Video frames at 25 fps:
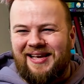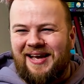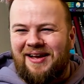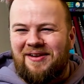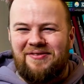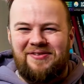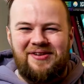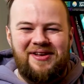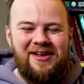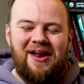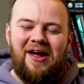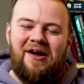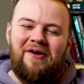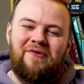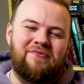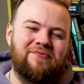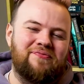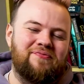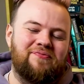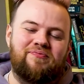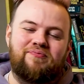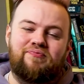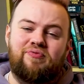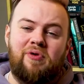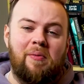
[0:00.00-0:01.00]
and,
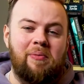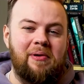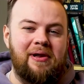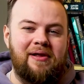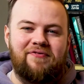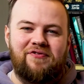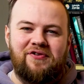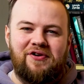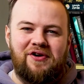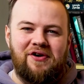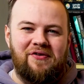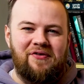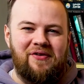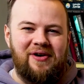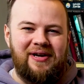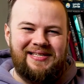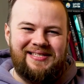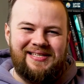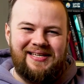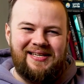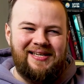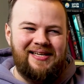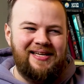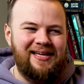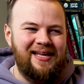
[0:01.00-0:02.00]
probably for good
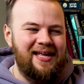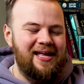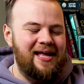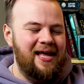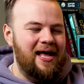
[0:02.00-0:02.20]
reason.